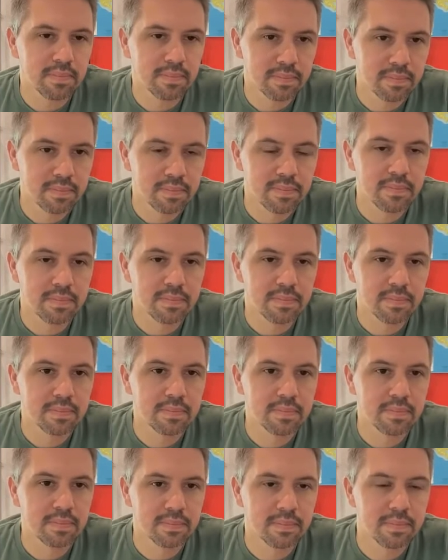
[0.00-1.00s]

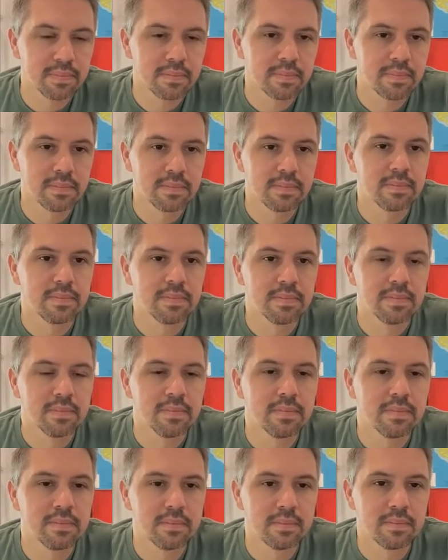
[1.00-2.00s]

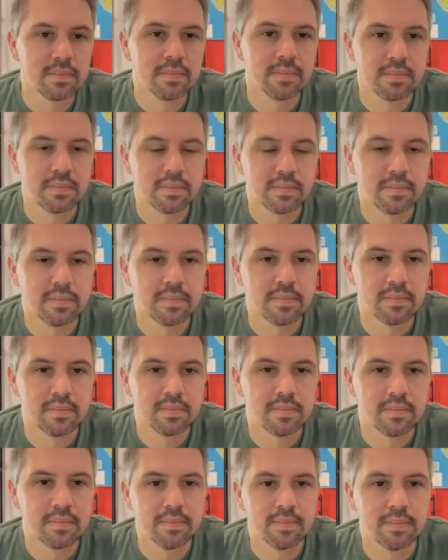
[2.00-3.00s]

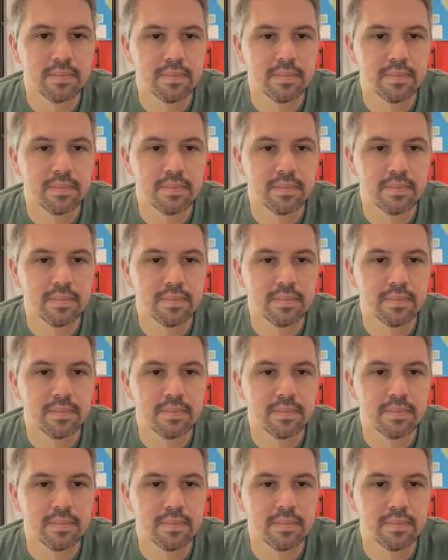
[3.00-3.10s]
(not speaking)